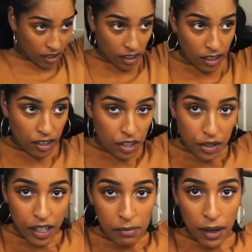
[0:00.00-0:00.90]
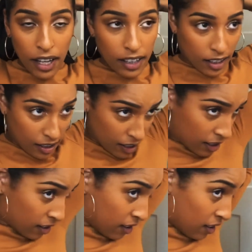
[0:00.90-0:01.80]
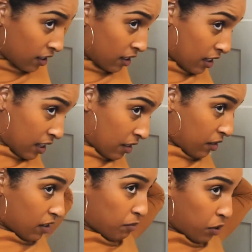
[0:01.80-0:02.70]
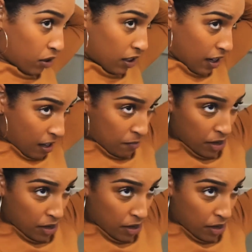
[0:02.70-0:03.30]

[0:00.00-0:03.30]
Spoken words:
straight back like this. I'm gonna pull it up